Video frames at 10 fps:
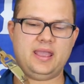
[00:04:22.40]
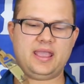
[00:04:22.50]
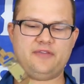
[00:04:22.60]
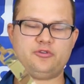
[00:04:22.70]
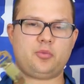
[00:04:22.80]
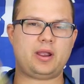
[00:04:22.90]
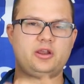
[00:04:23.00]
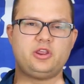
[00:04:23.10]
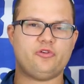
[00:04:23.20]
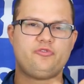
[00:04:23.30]
if you're
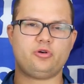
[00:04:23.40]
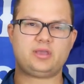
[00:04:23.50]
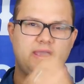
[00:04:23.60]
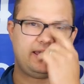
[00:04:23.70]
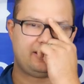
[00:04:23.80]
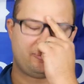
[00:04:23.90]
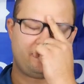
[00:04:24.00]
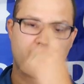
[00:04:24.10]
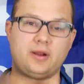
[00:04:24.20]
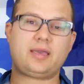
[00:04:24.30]
wearing, you know, full kit, or if
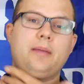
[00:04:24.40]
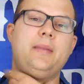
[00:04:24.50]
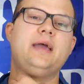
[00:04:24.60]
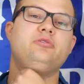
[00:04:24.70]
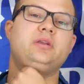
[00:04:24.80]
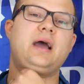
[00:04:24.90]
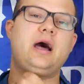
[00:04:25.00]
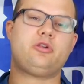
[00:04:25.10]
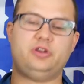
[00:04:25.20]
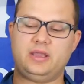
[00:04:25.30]
you're wearing like a Mandarin
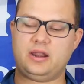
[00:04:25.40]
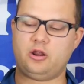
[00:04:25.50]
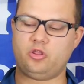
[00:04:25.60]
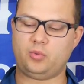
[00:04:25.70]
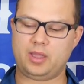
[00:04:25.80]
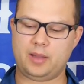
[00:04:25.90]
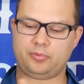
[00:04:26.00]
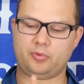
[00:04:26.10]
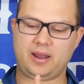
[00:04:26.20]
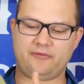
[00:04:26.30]
collar and you got it all the way up
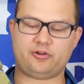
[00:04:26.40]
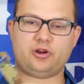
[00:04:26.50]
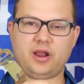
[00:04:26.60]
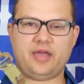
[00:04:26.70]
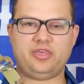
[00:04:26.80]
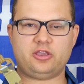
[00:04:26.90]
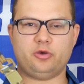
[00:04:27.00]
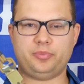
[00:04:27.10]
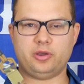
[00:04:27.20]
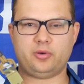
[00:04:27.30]
or whatever, I think
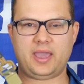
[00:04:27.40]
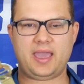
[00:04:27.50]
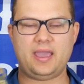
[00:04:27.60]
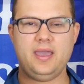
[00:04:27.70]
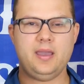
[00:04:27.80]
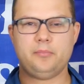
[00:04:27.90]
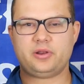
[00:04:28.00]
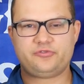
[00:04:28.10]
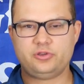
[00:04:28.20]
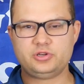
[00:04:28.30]
you'll be okay. But
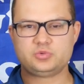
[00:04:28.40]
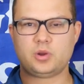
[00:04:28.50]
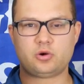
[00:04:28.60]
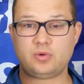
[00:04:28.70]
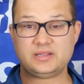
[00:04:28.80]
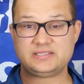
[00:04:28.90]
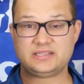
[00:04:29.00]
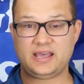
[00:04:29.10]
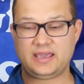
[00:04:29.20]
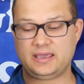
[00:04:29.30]
if you just want to run
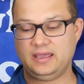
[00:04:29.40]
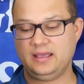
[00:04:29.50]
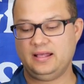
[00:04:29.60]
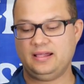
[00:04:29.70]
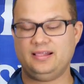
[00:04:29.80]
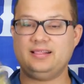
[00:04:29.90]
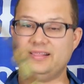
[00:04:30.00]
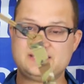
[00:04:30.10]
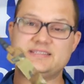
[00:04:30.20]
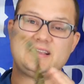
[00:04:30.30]
slick,
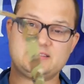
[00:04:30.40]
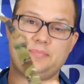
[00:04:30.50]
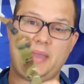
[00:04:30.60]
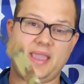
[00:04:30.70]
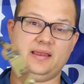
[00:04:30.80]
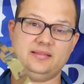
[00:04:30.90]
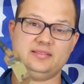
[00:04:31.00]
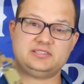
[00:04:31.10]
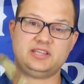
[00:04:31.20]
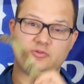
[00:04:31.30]
this thing is a pain.
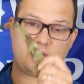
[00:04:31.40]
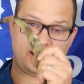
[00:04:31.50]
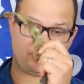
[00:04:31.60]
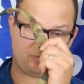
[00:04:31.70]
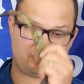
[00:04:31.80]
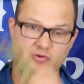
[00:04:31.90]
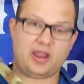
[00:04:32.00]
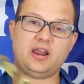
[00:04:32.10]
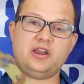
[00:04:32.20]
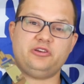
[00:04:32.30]
This thing rides
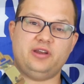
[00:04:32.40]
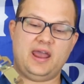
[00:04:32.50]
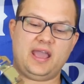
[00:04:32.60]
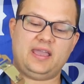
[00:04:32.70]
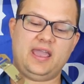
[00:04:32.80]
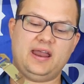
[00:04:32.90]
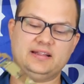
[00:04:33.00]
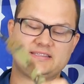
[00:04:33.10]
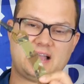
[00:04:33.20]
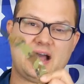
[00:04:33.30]
right on your neck, and
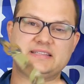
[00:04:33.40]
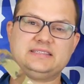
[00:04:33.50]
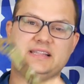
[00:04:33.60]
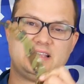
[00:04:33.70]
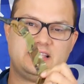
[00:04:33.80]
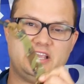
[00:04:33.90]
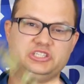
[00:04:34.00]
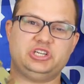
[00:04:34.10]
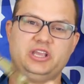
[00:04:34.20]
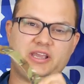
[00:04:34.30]
it's constantly
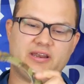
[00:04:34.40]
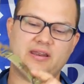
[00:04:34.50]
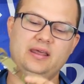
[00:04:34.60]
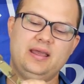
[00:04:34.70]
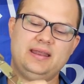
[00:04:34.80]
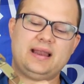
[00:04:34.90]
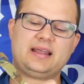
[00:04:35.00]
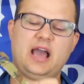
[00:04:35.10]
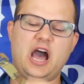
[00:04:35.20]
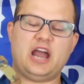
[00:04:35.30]
itching and
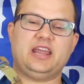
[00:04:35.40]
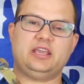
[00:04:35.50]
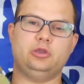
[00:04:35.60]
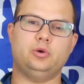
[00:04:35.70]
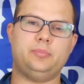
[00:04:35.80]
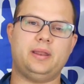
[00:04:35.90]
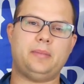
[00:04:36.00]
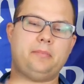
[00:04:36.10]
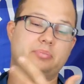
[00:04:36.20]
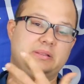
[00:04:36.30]
not cutting you. I mean, I'm
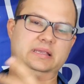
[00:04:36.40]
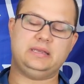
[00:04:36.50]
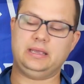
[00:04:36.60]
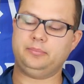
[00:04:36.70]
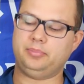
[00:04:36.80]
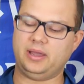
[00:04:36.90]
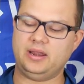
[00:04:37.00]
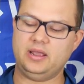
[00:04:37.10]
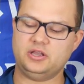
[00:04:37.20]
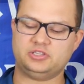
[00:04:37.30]
not bleeding,
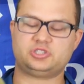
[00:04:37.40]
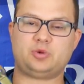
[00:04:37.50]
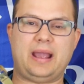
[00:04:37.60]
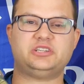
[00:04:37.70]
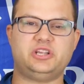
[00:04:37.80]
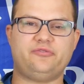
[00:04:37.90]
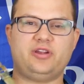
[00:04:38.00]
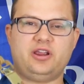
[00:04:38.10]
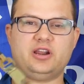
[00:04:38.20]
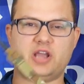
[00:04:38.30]
but scratching
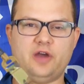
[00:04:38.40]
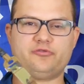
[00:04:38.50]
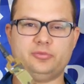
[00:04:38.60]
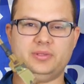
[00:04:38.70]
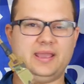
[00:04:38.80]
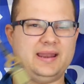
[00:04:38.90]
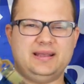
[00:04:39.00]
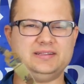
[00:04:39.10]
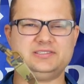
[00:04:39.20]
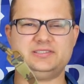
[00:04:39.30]
very uncomfortably, and
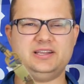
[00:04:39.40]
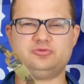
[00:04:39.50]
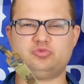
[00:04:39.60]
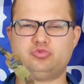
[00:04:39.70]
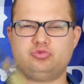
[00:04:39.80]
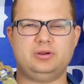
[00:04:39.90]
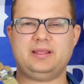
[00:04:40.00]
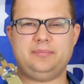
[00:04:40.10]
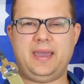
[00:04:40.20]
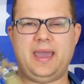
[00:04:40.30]
it's
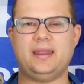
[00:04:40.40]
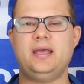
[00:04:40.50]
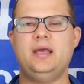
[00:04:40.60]
really bad.